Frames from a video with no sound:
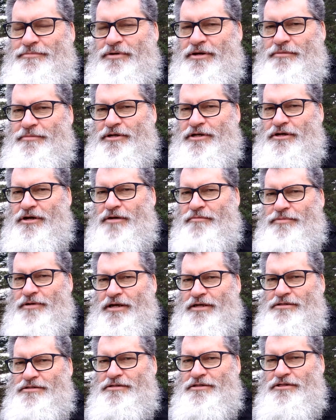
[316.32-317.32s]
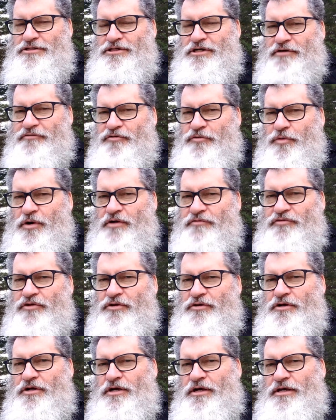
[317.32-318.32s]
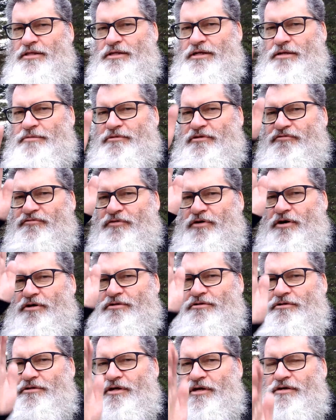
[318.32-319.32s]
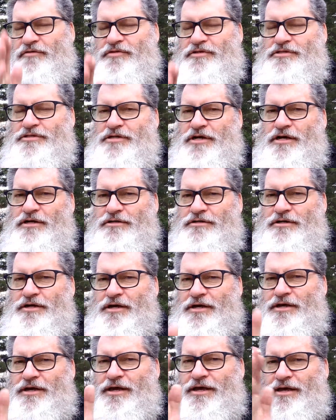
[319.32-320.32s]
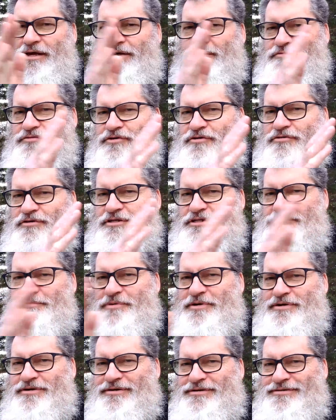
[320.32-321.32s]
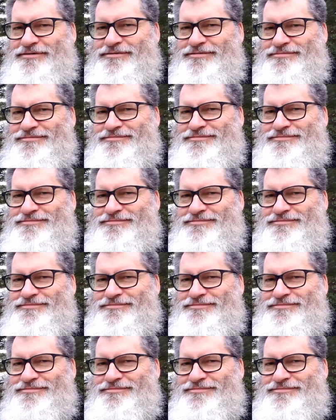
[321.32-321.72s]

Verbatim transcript: May Almighty God bless each and every one of you in the name of the Father, and of the Son, and of the Holy Spirit.